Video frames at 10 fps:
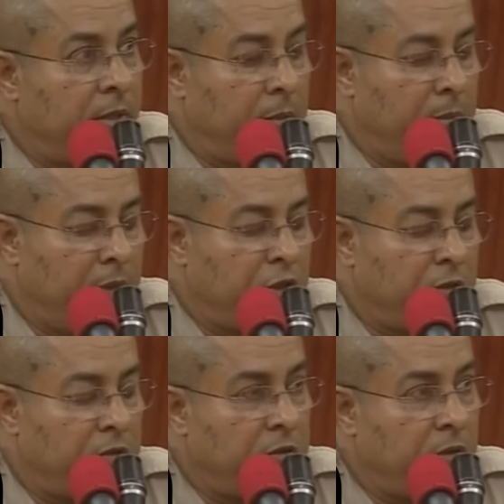the
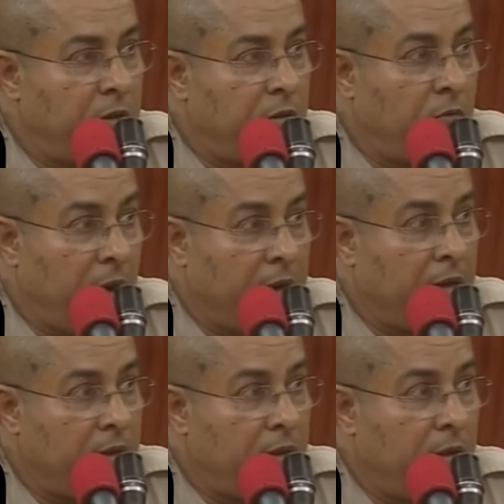major's rank?
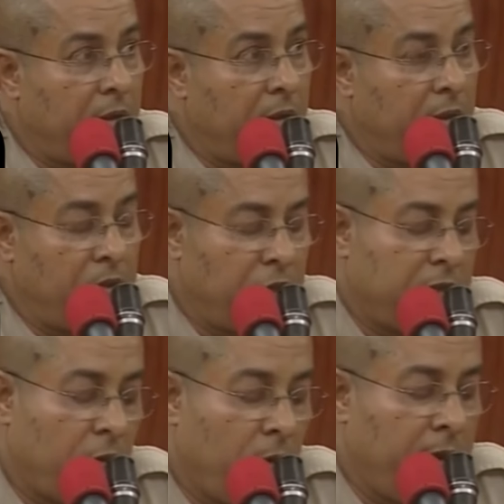
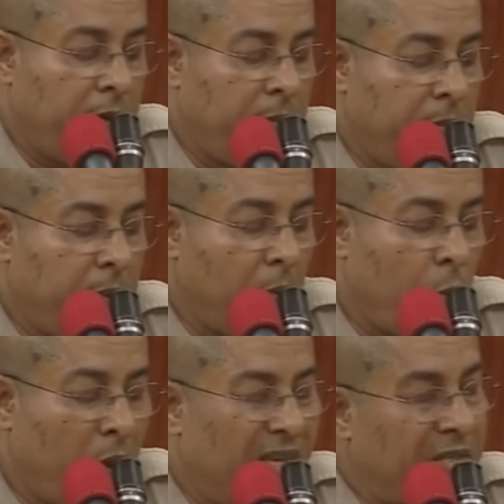Just call him
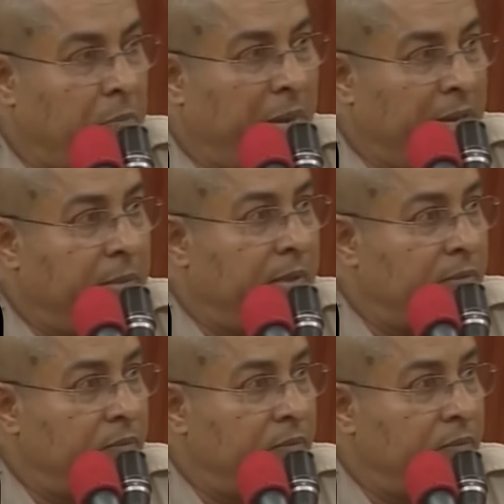Wallace Bedema.